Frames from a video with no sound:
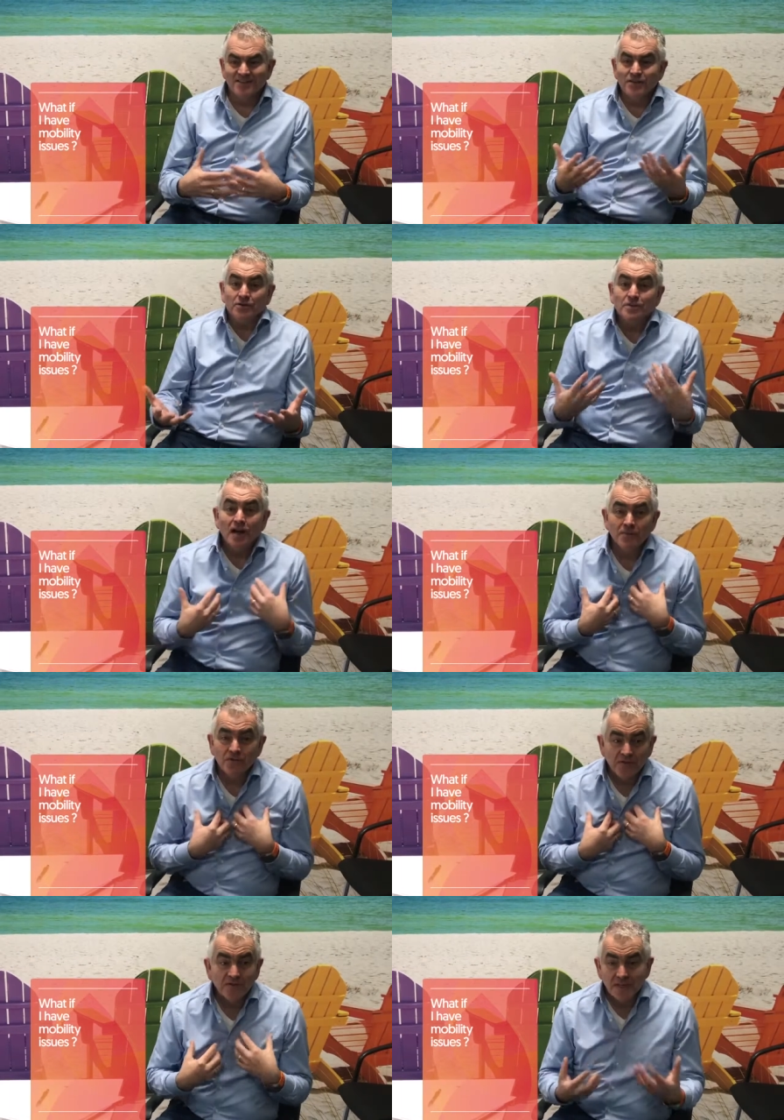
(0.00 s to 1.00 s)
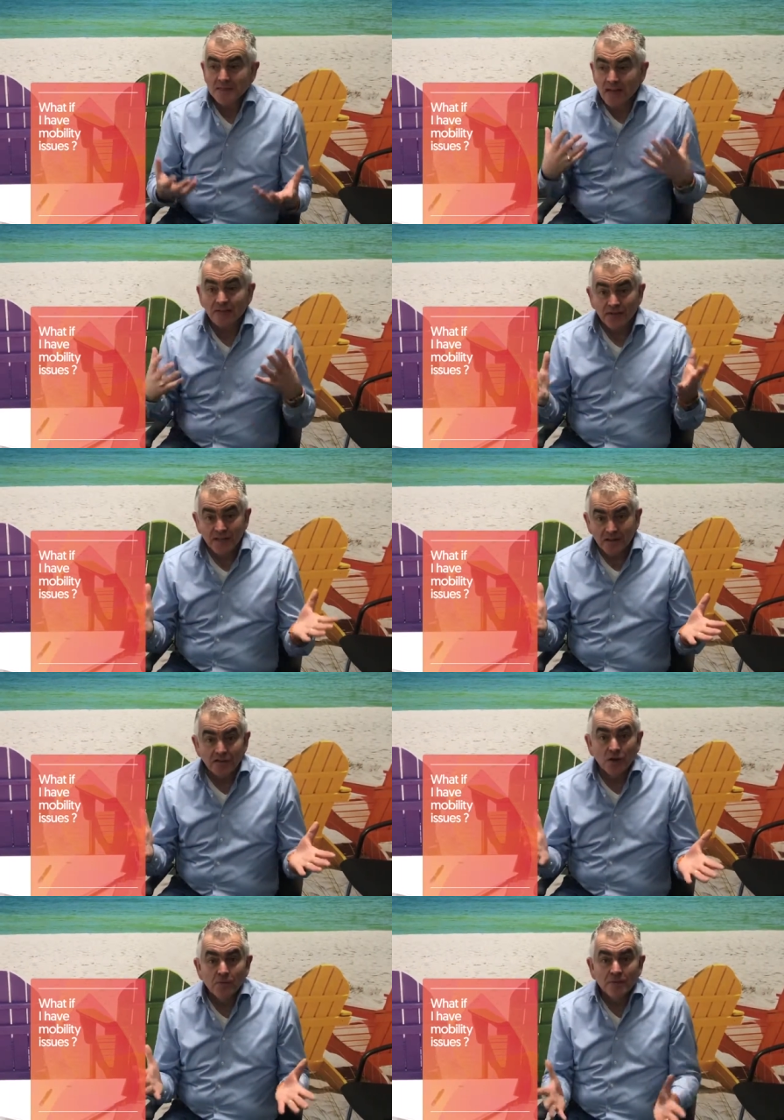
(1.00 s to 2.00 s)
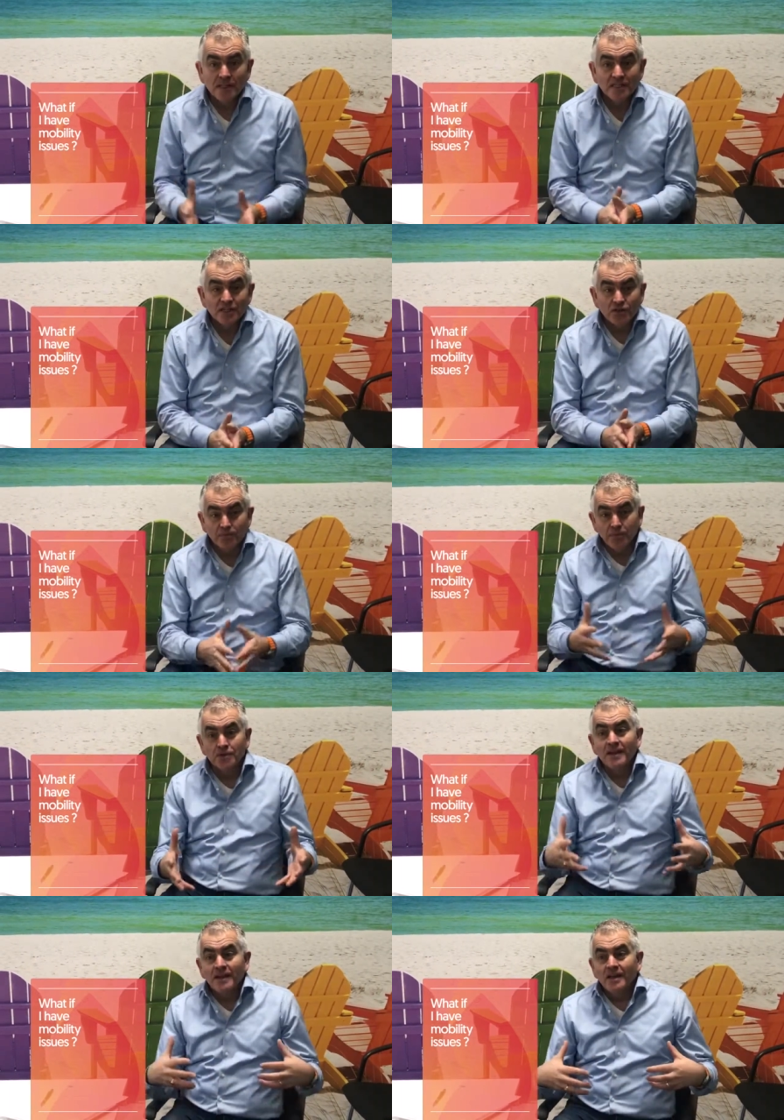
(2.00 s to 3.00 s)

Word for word: you know, I'm over fifty, thankfully no mobility issues, but,